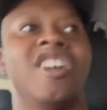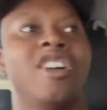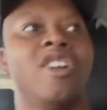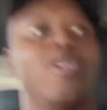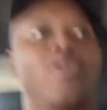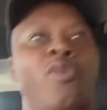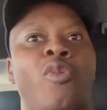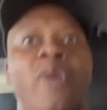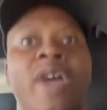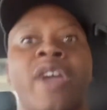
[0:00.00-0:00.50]

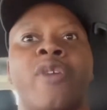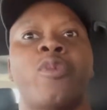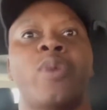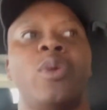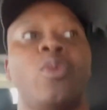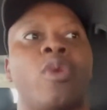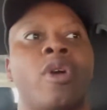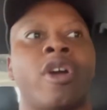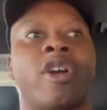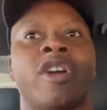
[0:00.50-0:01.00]
where we
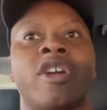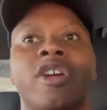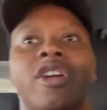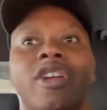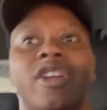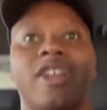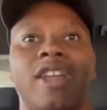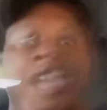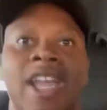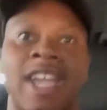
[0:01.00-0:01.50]
were
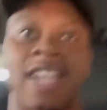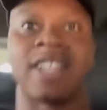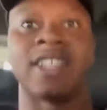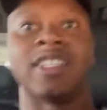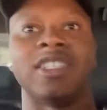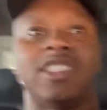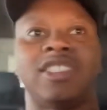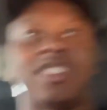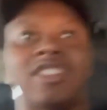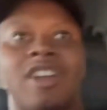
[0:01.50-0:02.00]

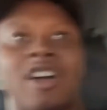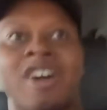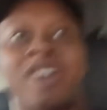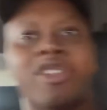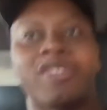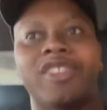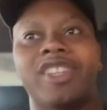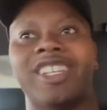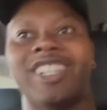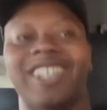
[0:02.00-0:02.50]
and all
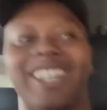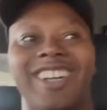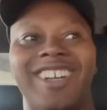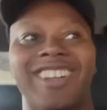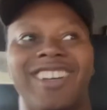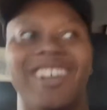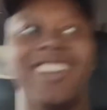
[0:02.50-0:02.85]
the,